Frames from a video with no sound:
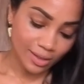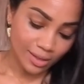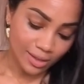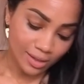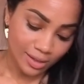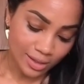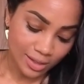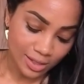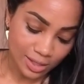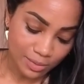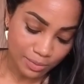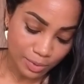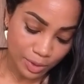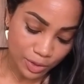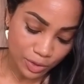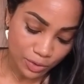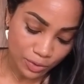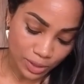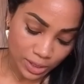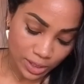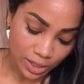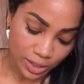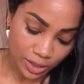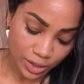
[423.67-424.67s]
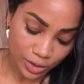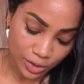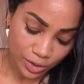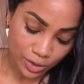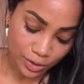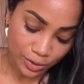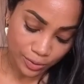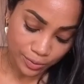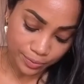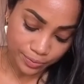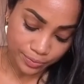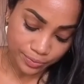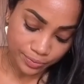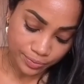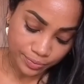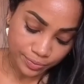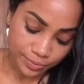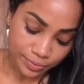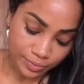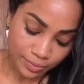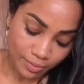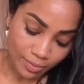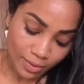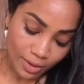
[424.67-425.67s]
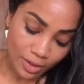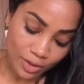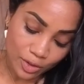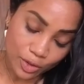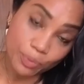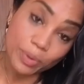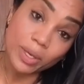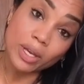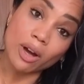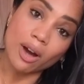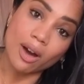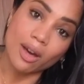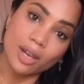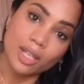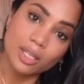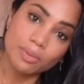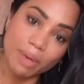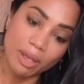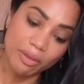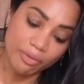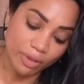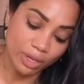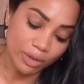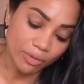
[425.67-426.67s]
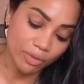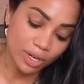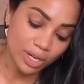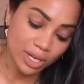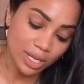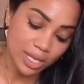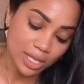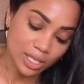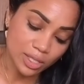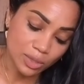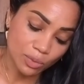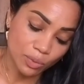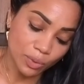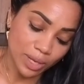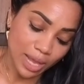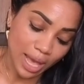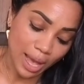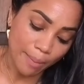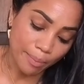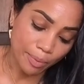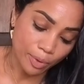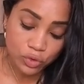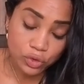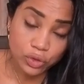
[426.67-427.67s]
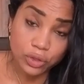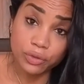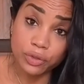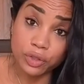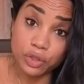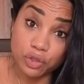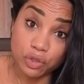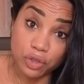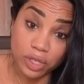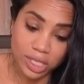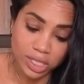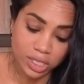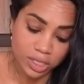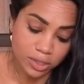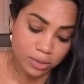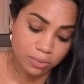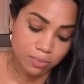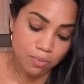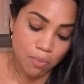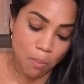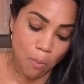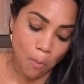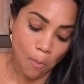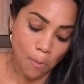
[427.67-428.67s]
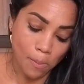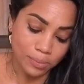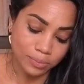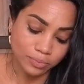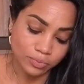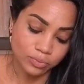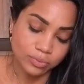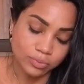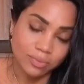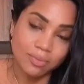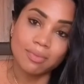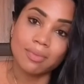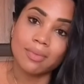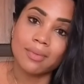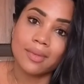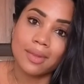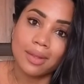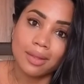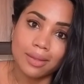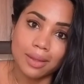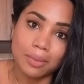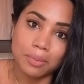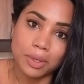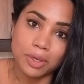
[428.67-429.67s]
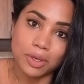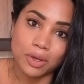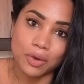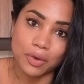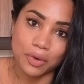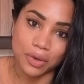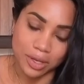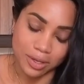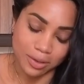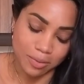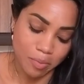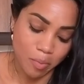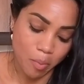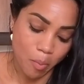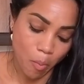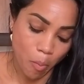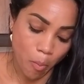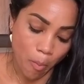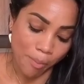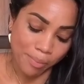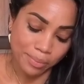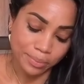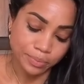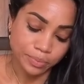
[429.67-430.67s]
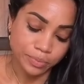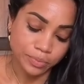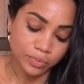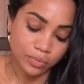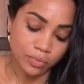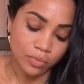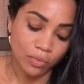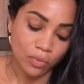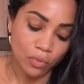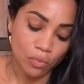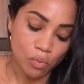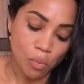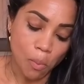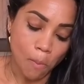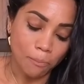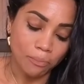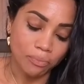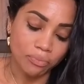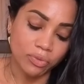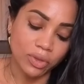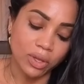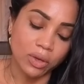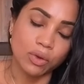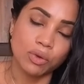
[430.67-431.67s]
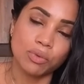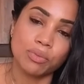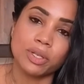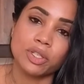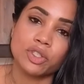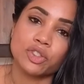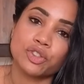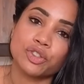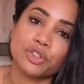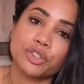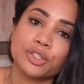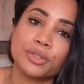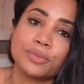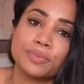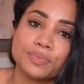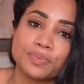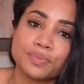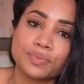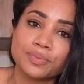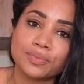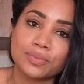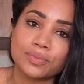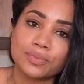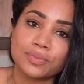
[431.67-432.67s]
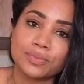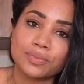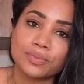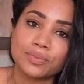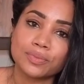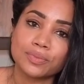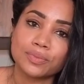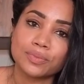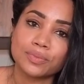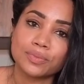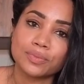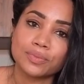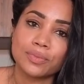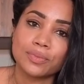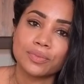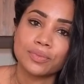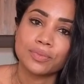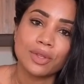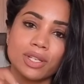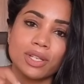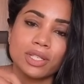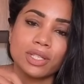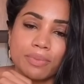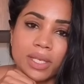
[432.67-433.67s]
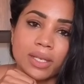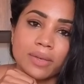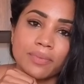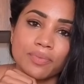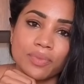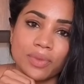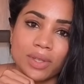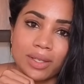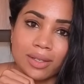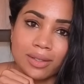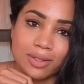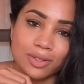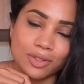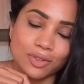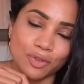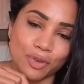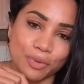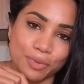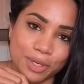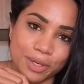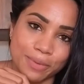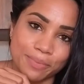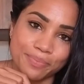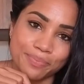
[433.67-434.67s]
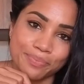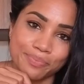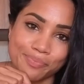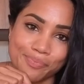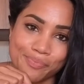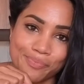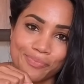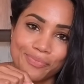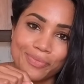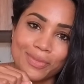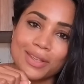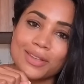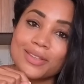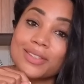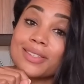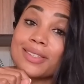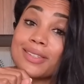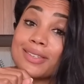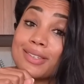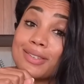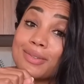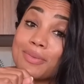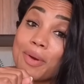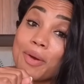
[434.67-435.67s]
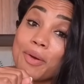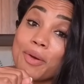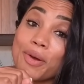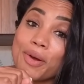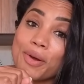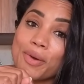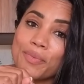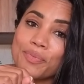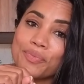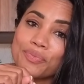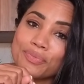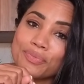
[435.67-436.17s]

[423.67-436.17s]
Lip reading: It smells really good too. To be honest, my favorite is with apples. So if you try it, let me know, okay? I will make sure to leave the recipe in the description. See you tomorrow.